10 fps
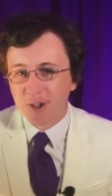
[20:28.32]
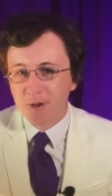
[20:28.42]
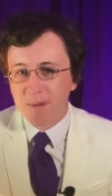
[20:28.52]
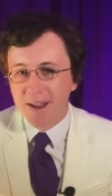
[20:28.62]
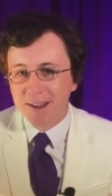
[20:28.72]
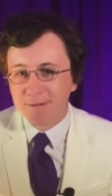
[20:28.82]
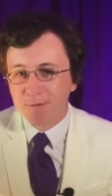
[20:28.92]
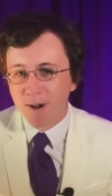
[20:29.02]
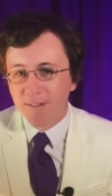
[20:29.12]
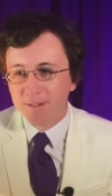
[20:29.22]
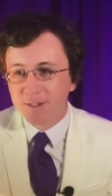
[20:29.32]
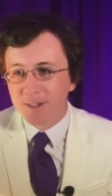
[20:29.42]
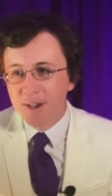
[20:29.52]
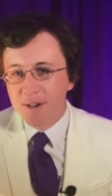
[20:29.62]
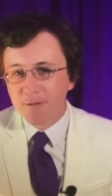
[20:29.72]
so many
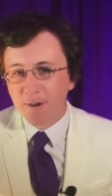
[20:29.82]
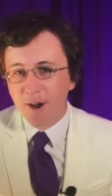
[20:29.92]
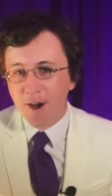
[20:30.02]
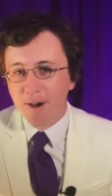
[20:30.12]
runs for